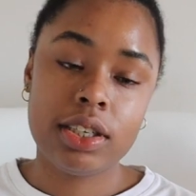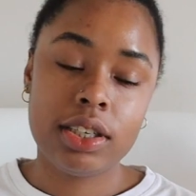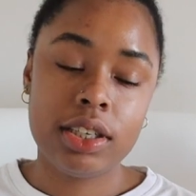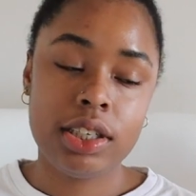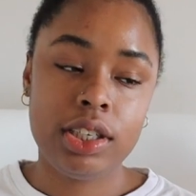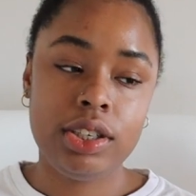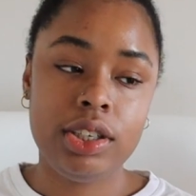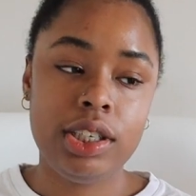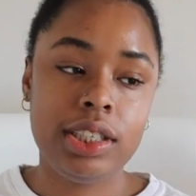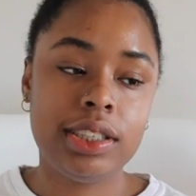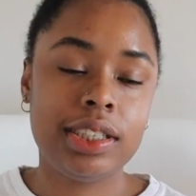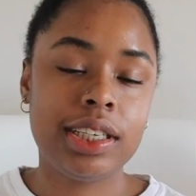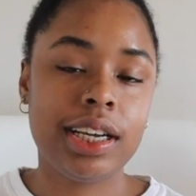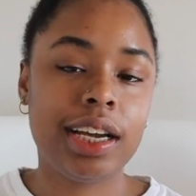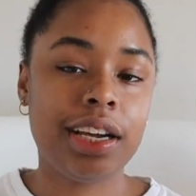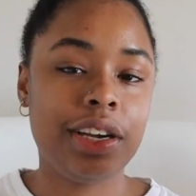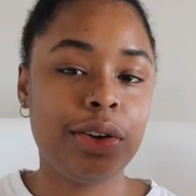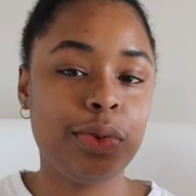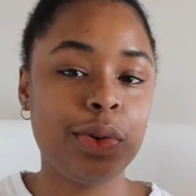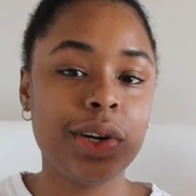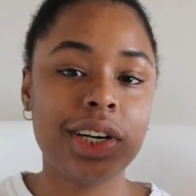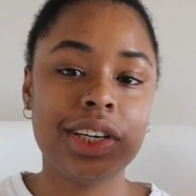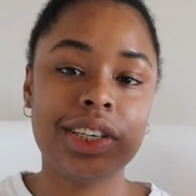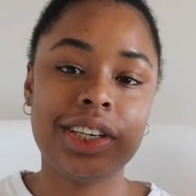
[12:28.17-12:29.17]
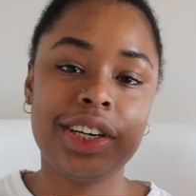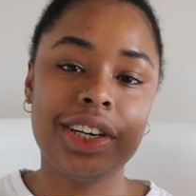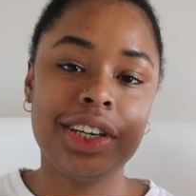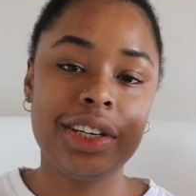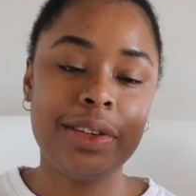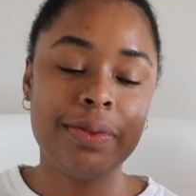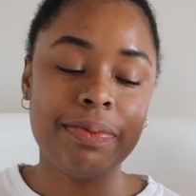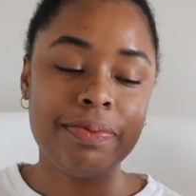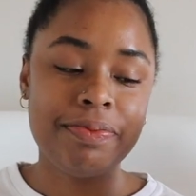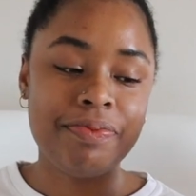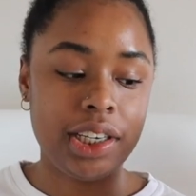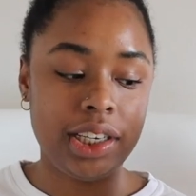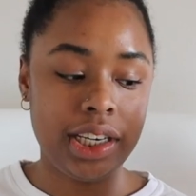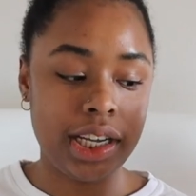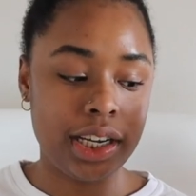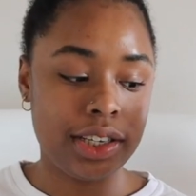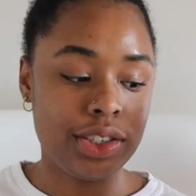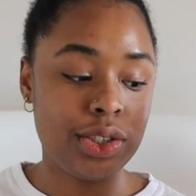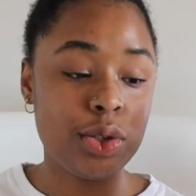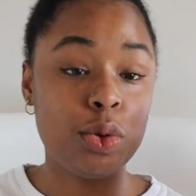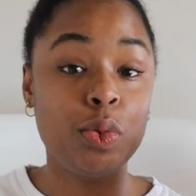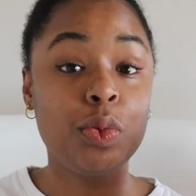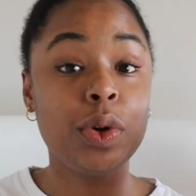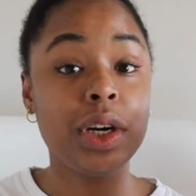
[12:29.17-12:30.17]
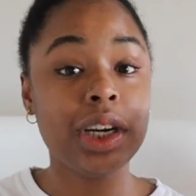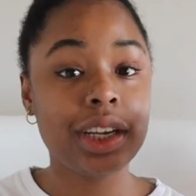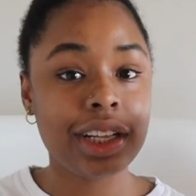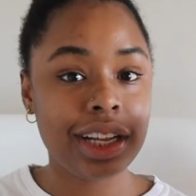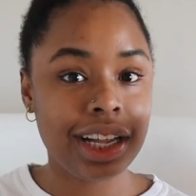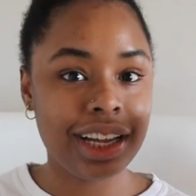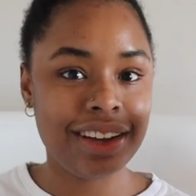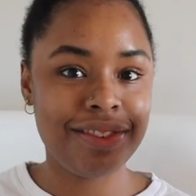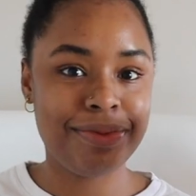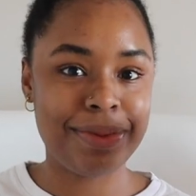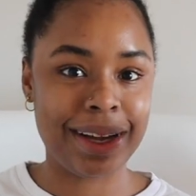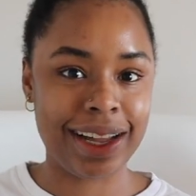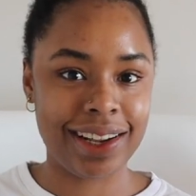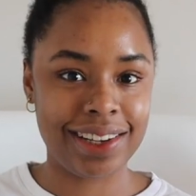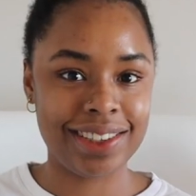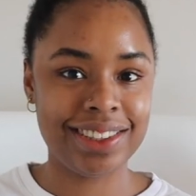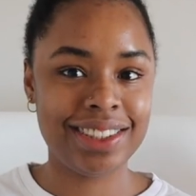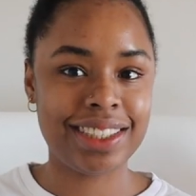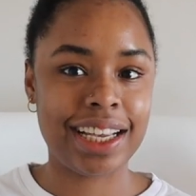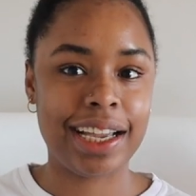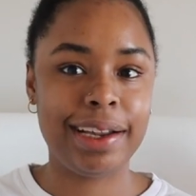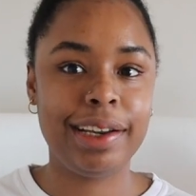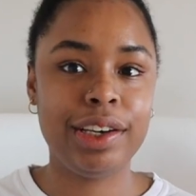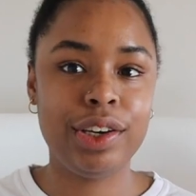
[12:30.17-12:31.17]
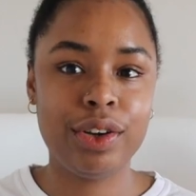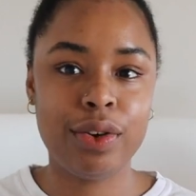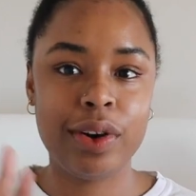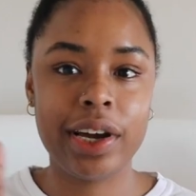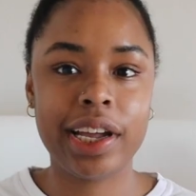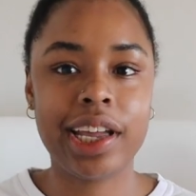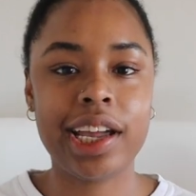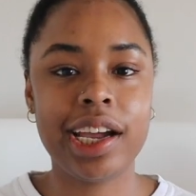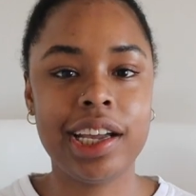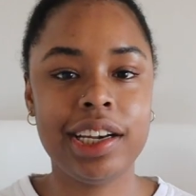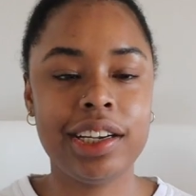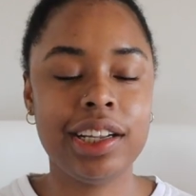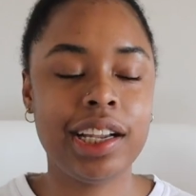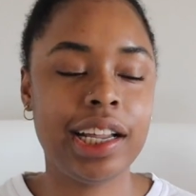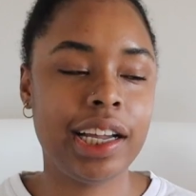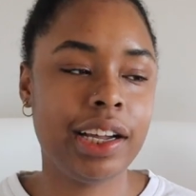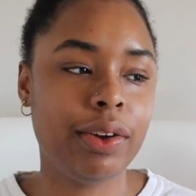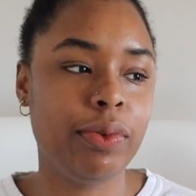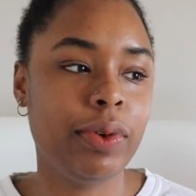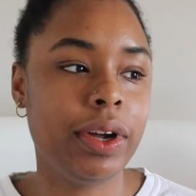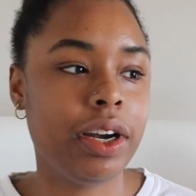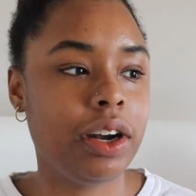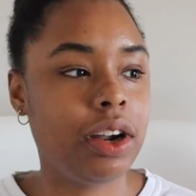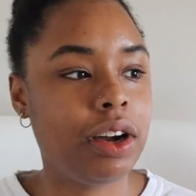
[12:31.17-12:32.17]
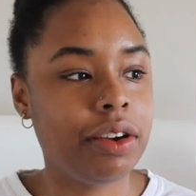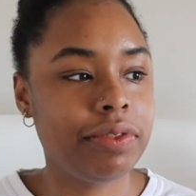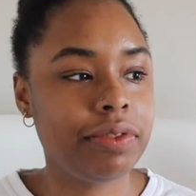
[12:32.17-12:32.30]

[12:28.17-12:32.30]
You need to get your work done. And yeah, so work-life balance. I know I kind of like went